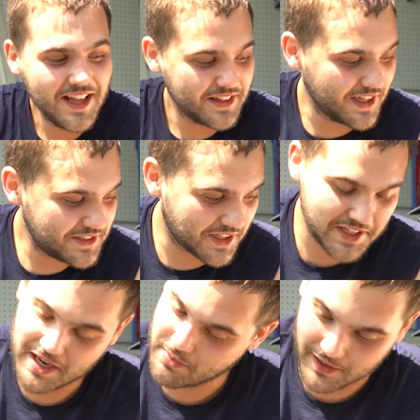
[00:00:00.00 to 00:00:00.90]
That shit
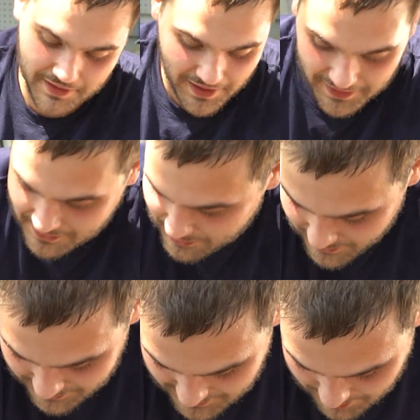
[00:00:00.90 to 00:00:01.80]
came out kind of
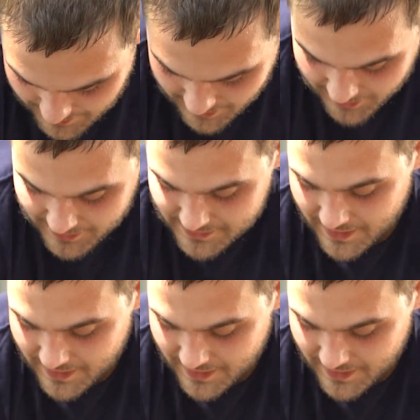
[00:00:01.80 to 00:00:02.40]
quick, to be honest.